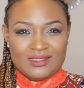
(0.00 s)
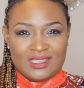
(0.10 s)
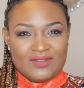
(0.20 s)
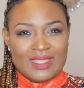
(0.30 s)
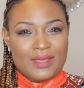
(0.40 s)

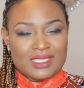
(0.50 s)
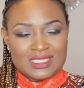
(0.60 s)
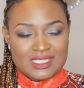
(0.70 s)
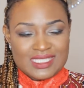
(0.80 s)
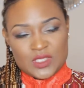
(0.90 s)
if that makes
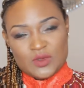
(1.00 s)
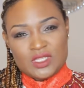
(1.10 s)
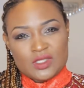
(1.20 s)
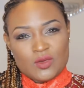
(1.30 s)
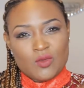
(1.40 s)
any sense, which
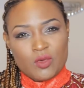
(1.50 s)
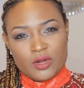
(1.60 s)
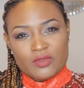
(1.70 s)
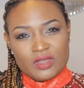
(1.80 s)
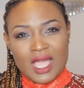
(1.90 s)
is the
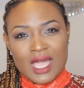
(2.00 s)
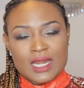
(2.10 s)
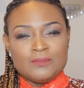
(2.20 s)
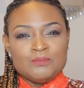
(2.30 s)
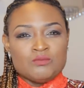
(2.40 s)
Word of
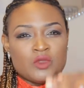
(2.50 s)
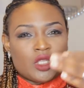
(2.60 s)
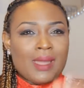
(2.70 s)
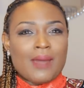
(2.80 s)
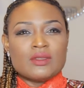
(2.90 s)
God. And
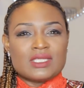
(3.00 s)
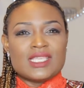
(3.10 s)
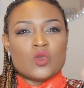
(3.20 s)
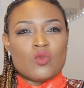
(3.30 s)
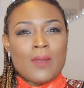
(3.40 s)
the Bible
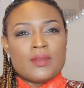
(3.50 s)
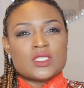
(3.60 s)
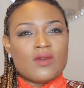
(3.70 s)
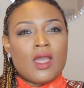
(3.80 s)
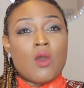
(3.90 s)
says the weapons
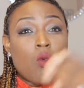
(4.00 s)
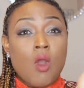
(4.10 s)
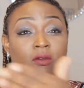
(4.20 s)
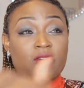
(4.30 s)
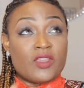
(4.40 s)
of our
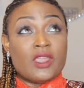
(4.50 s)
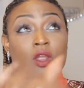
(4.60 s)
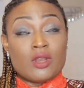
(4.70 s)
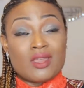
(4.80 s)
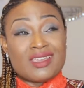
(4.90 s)
warfare
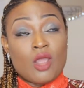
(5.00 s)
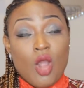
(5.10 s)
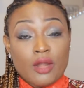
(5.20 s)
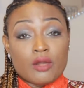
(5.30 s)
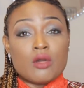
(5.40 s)
are not
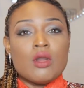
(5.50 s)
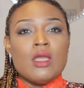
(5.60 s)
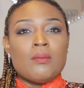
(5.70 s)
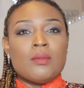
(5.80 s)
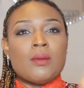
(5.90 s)
carnal,
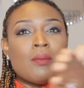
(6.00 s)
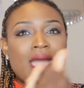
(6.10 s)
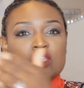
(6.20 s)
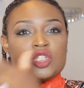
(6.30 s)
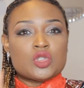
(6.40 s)
but
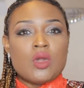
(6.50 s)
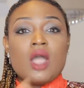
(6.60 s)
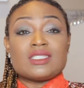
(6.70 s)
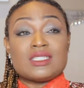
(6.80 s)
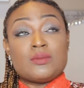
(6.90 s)
mighty
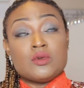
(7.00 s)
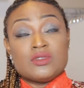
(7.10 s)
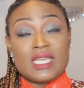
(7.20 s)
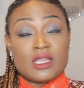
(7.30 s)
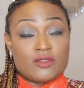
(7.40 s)
strong to the
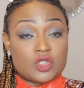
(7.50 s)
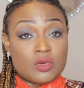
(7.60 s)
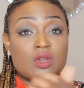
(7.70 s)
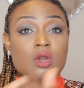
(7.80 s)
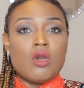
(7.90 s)
pulling down of
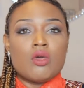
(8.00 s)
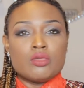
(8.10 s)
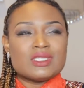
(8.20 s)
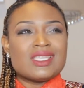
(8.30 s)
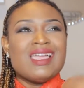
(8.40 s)

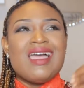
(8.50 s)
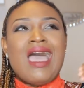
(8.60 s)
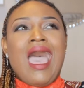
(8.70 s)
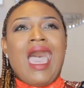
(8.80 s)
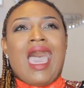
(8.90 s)
strongholds.
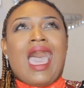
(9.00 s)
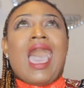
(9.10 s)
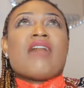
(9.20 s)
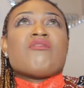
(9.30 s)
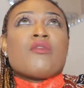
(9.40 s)

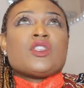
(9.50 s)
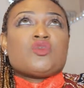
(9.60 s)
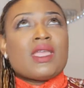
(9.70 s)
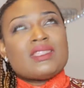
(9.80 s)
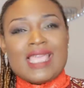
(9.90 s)
I've always
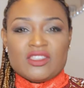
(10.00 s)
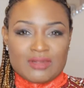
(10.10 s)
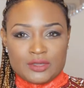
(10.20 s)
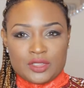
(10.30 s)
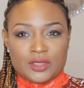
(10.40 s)
read that
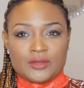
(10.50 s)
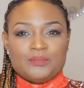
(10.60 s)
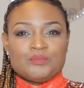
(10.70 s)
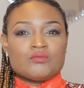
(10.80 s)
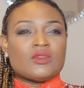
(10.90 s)
scripture.
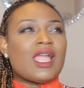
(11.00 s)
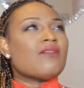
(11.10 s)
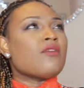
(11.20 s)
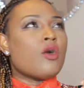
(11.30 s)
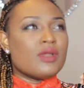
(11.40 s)

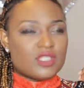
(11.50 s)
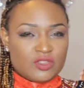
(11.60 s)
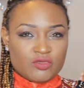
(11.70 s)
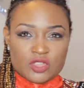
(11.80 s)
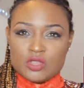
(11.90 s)
I've
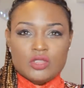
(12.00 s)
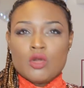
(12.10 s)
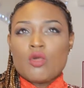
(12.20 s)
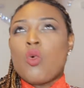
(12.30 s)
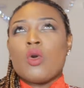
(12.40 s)
always, you know,
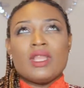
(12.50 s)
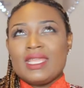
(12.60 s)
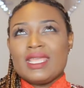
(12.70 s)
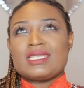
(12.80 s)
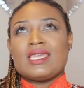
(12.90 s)
quoted
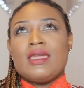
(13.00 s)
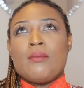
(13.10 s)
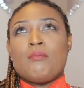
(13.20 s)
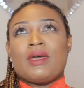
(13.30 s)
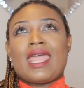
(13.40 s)
it,
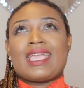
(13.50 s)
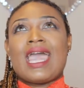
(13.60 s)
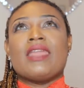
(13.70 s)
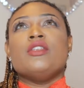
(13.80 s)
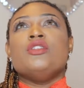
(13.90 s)
but I
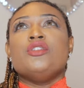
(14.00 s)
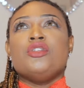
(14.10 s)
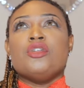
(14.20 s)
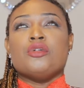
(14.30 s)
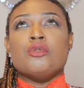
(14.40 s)
got a
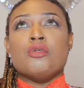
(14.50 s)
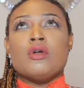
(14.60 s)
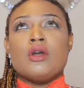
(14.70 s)
new,